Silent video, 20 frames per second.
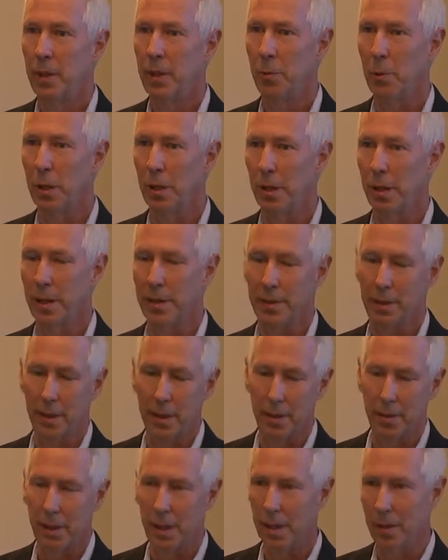whether it's
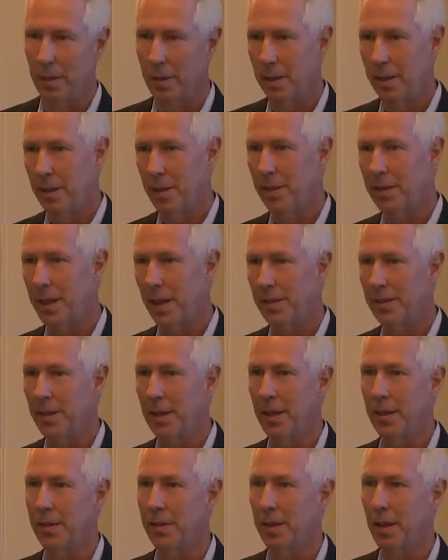a test
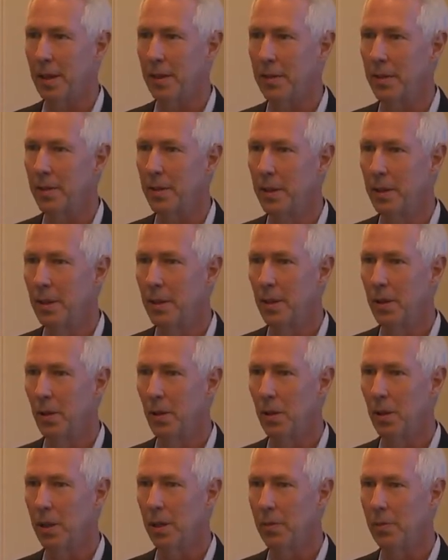instance
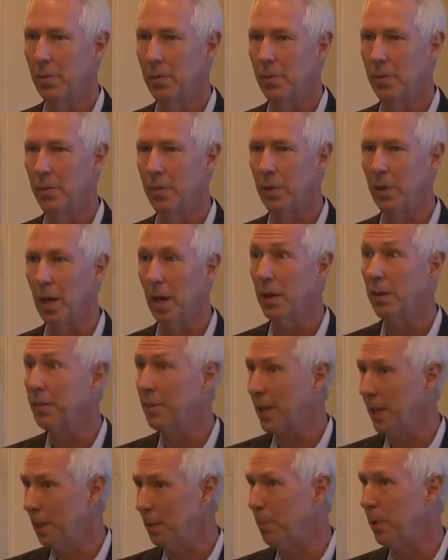or a
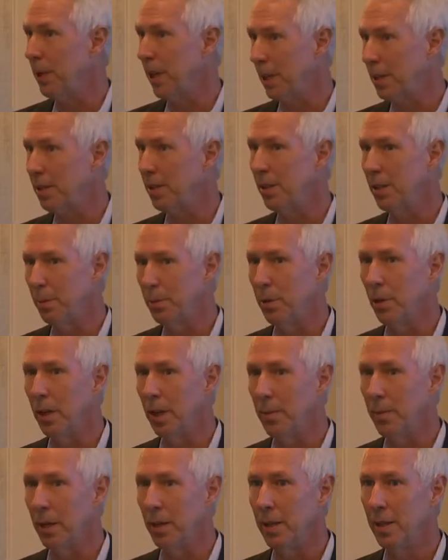large-scale production
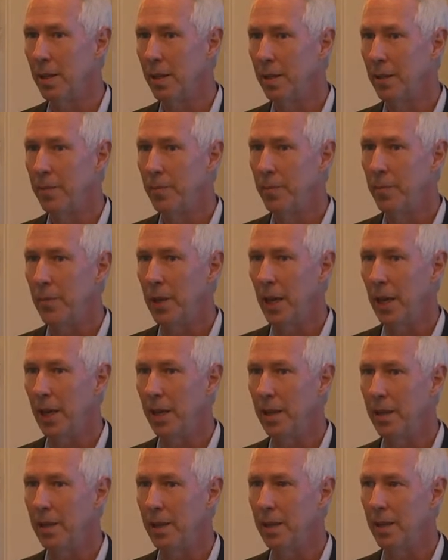deployment.
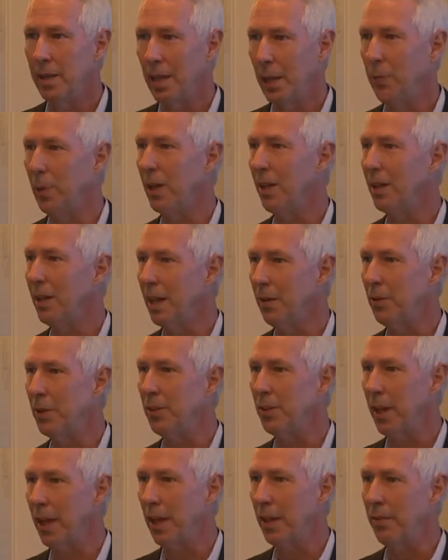And they want to
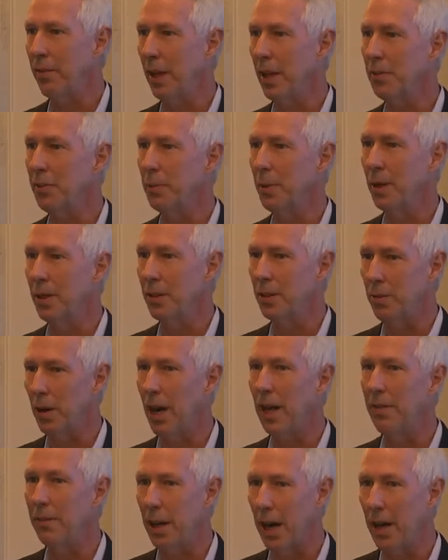leverage that investment and
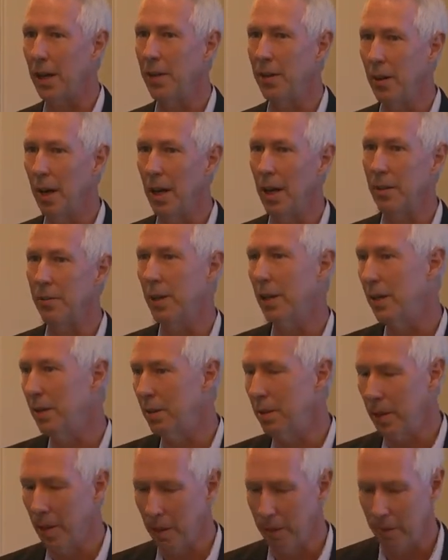drive value out of it.
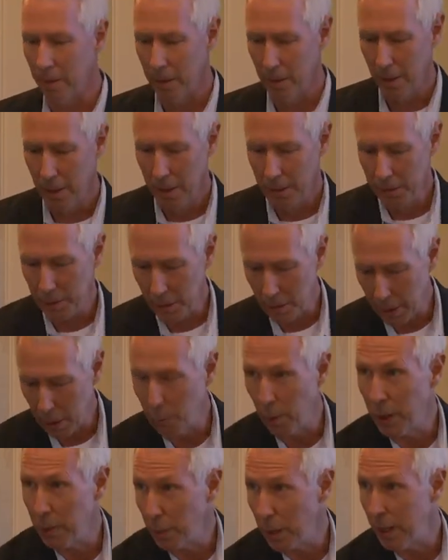And certainly
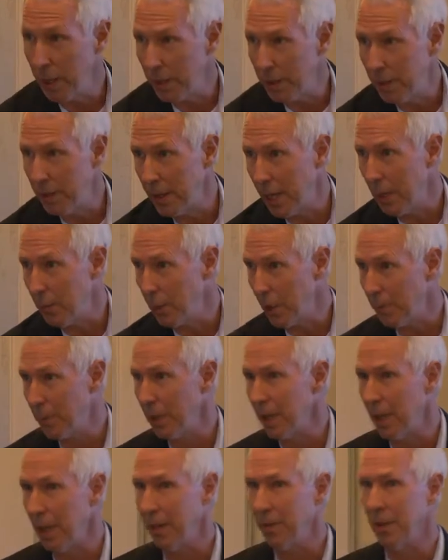one way to do that, we
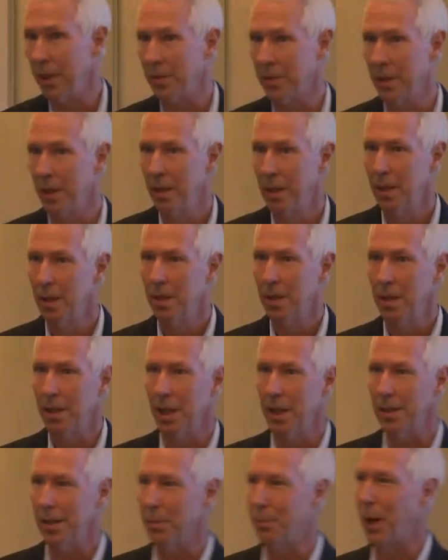believe, is
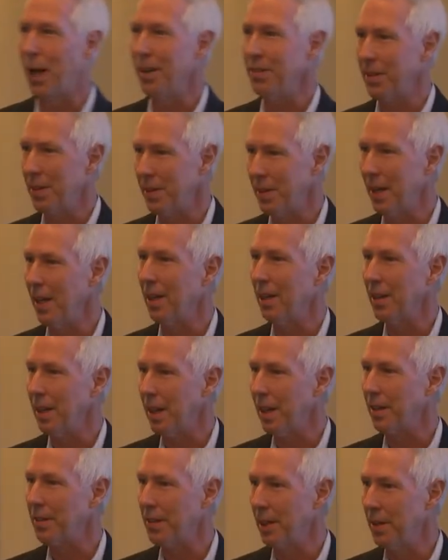deposit the
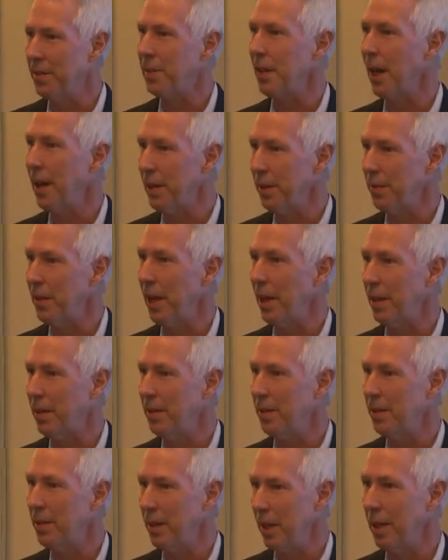analytics inside of that
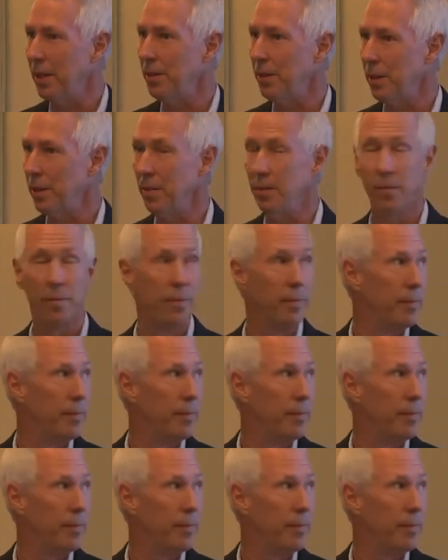engine.